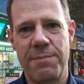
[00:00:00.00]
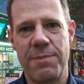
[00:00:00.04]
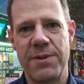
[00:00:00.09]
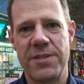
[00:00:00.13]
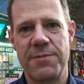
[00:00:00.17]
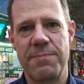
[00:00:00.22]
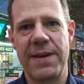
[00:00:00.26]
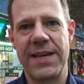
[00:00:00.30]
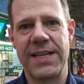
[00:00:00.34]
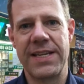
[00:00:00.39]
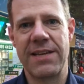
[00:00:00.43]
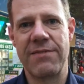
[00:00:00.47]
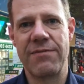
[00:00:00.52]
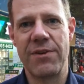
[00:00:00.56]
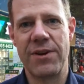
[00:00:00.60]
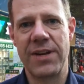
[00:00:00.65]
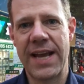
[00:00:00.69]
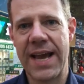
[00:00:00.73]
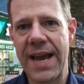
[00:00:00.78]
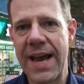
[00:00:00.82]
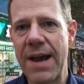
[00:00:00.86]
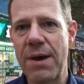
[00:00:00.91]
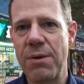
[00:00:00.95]
perspective
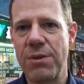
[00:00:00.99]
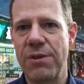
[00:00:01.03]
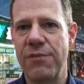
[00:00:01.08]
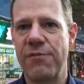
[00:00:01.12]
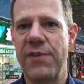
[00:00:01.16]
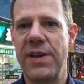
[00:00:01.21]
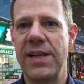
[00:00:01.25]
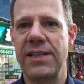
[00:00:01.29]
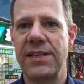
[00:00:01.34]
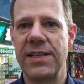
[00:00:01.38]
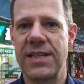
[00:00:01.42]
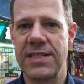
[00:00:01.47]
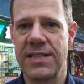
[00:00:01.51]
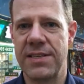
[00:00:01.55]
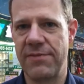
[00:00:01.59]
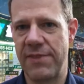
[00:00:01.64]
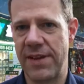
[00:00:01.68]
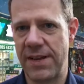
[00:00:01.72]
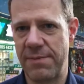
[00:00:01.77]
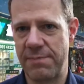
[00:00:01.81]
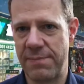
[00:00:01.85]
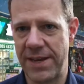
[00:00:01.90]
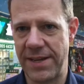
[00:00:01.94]
on how the field is
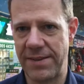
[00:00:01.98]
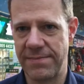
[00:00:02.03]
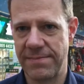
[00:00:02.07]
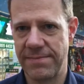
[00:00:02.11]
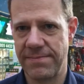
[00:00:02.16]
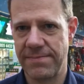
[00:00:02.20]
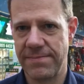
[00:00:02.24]
developing.